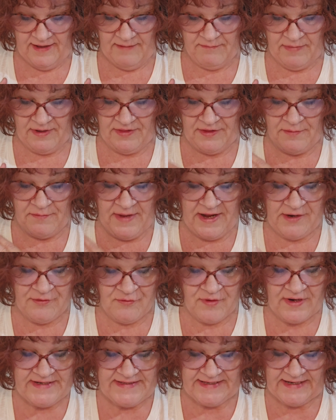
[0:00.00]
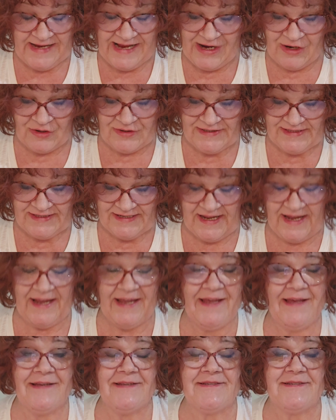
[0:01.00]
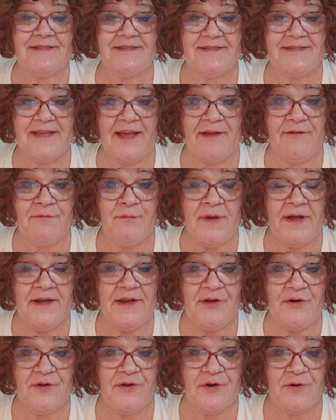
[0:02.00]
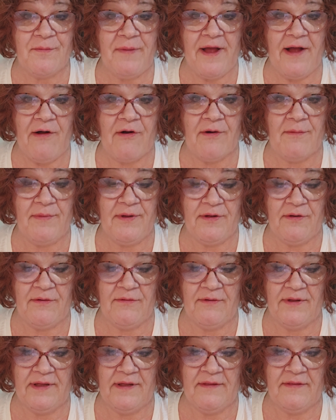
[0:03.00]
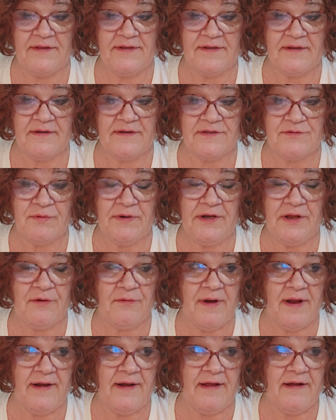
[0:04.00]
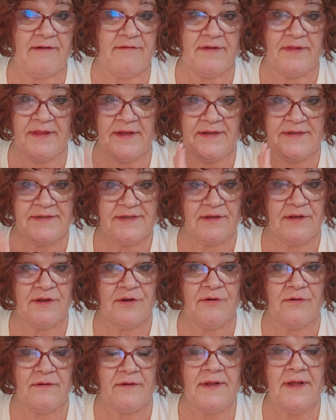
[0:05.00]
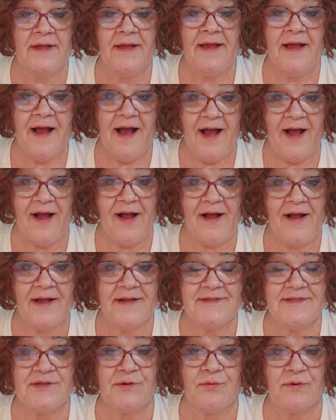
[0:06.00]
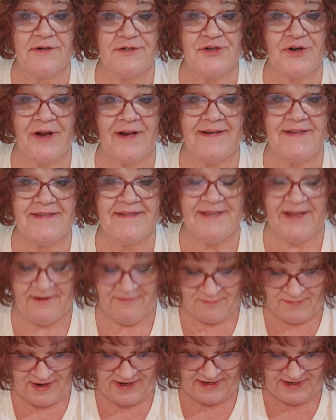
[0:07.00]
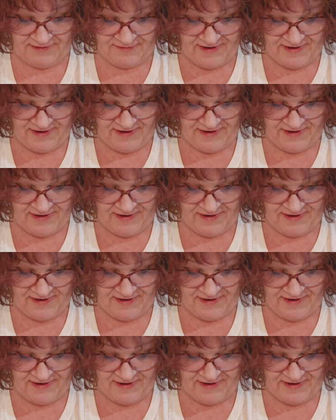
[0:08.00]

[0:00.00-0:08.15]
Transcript: but the main reason here today is to save money on your power bill, because we know right now everything's a little high, so we're trying to save money,